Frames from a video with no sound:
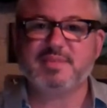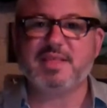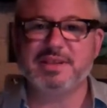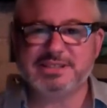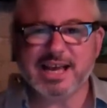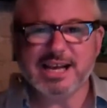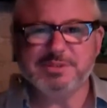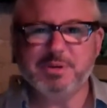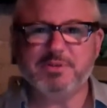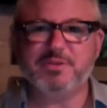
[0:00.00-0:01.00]
the
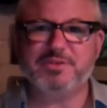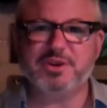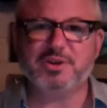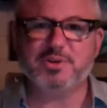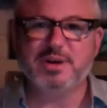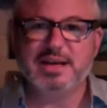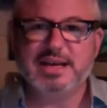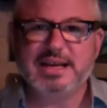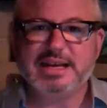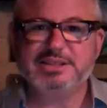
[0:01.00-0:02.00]
seismic review
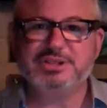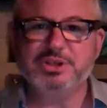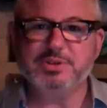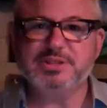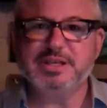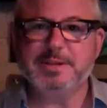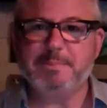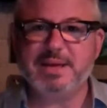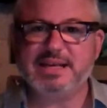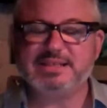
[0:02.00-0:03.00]
is using the
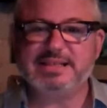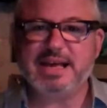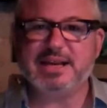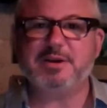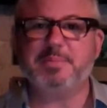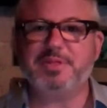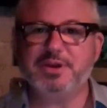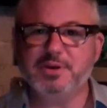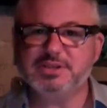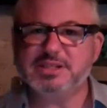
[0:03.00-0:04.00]
P standard, but
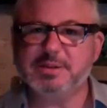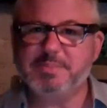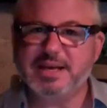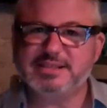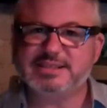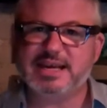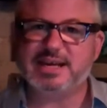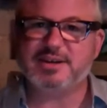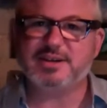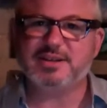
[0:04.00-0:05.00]
they're using the P
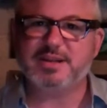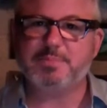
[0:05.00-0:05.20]
standard, the